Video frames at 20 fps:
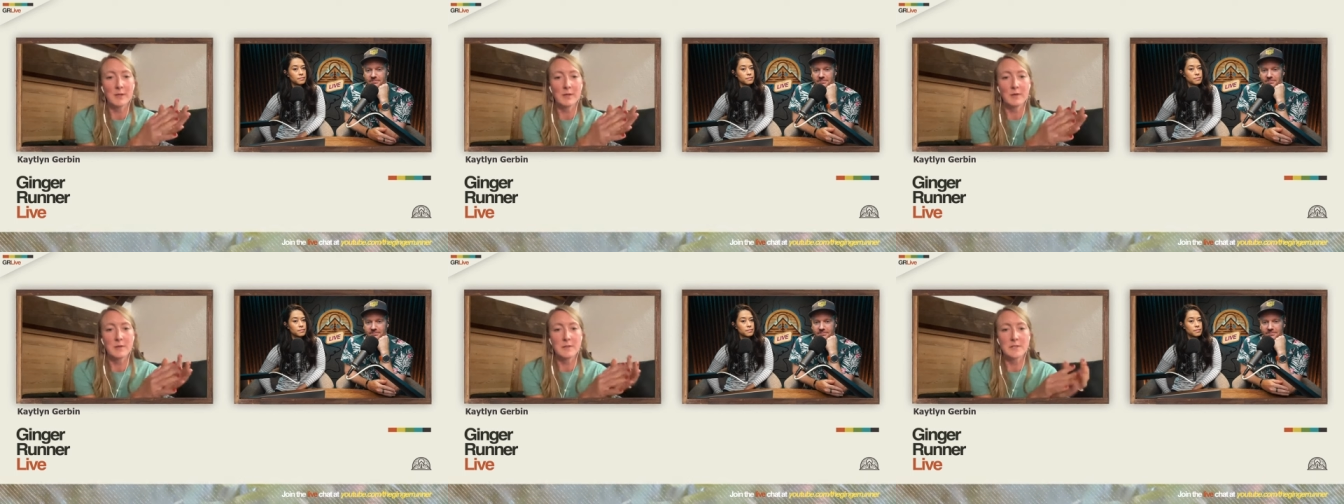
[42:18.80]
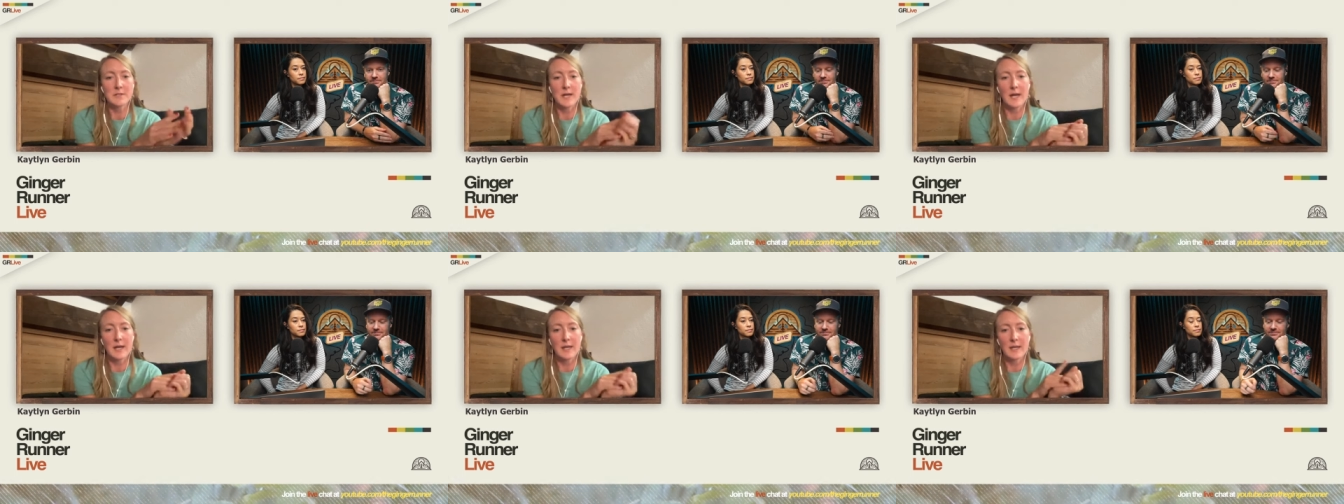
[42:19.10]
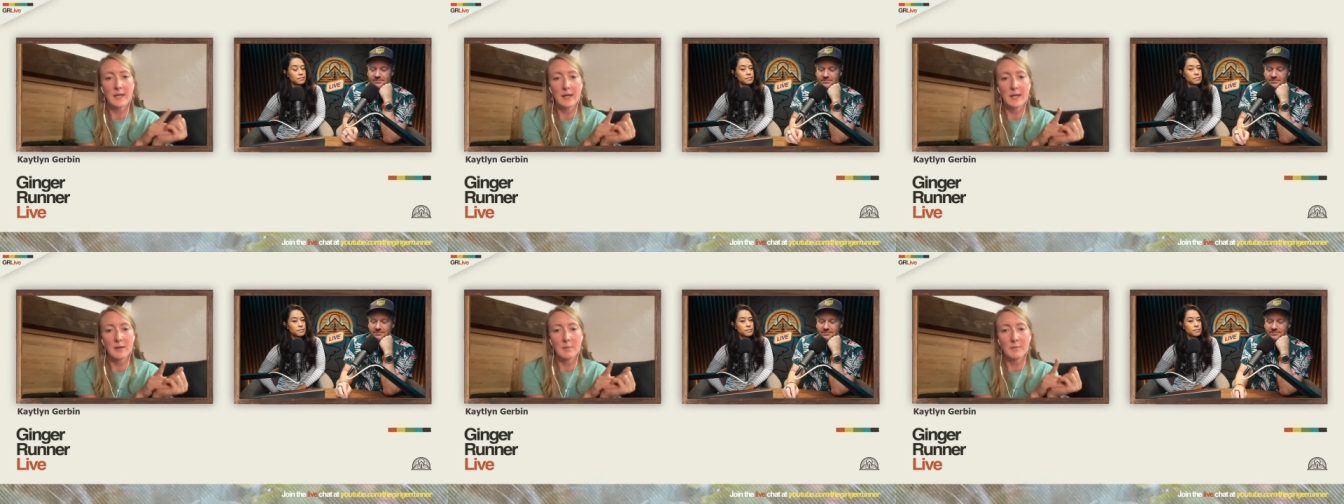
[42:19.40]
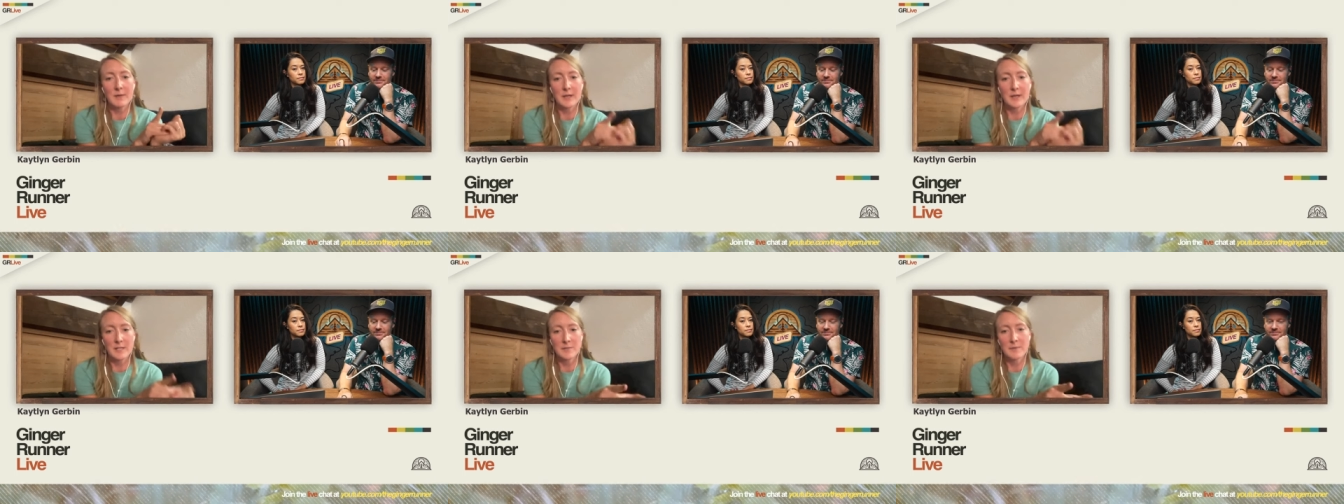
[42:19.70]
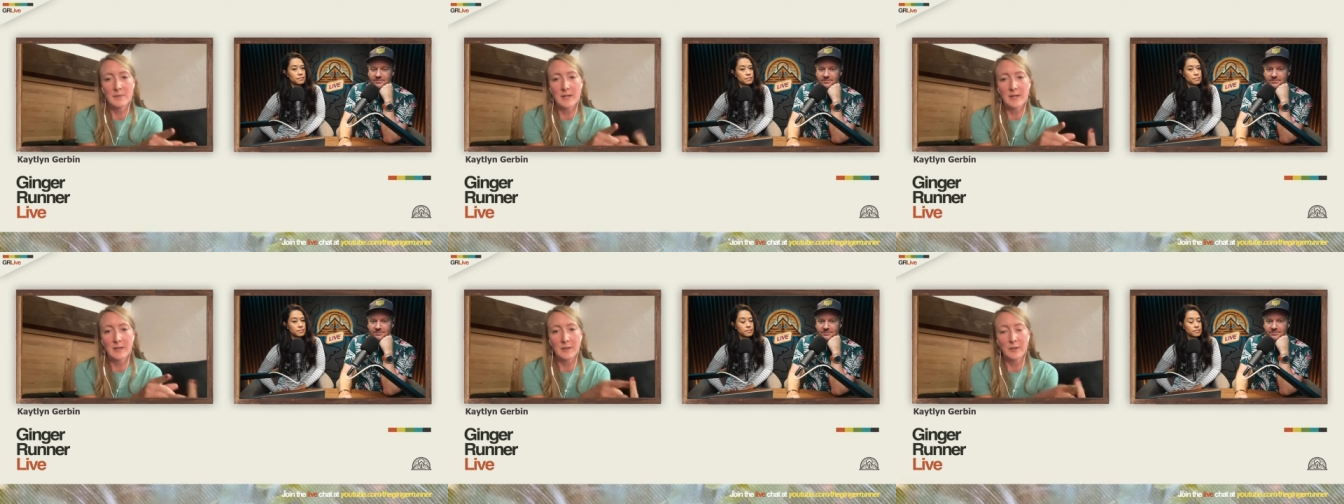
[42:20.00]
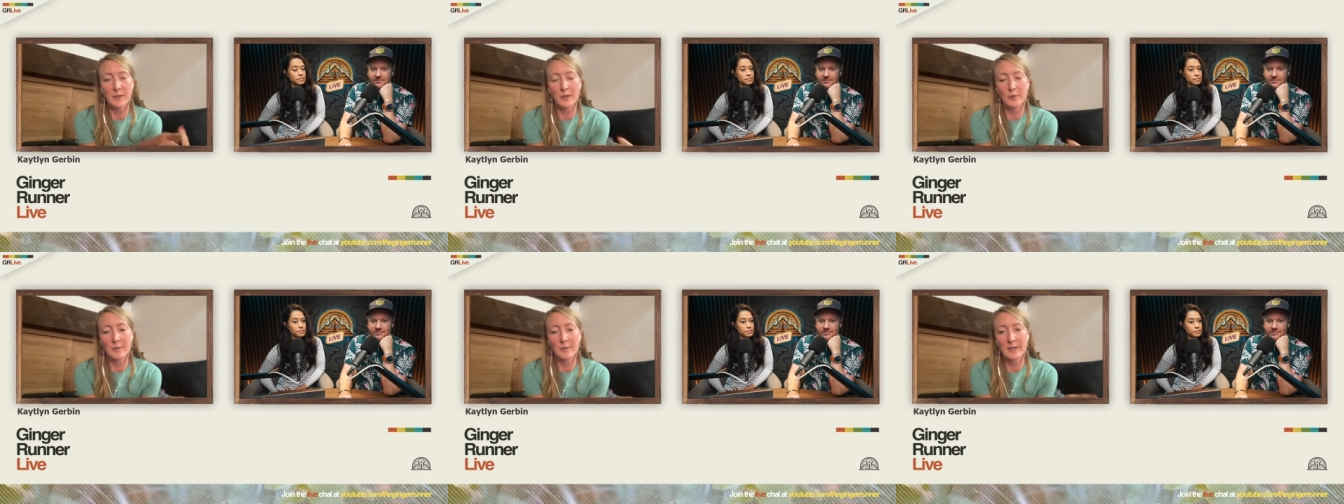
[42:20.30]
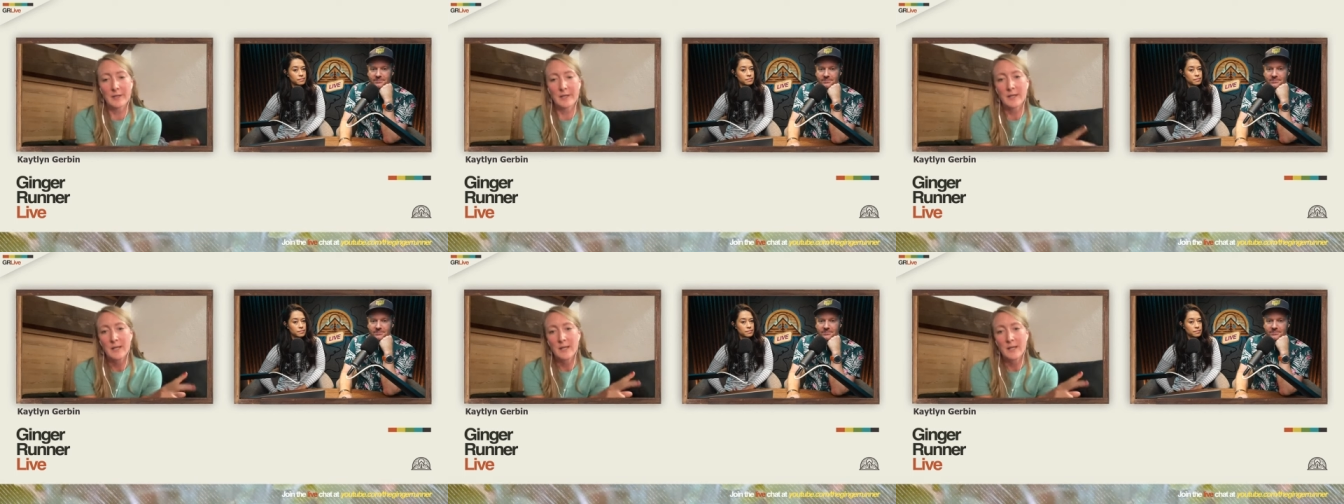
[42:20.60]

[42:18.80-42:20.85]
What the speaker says: crew. So I had my husband, Ellie Gerbin.